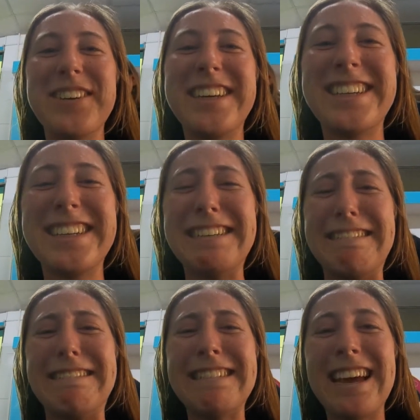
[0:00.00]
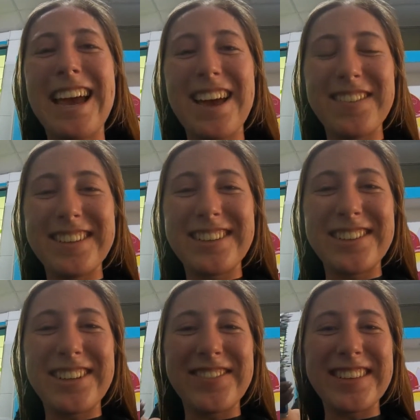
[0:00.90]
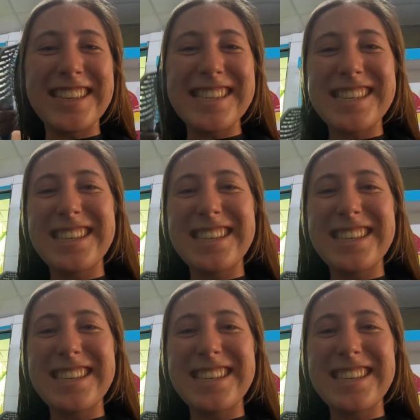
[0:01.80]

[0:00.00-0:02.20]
I'm a little nervous.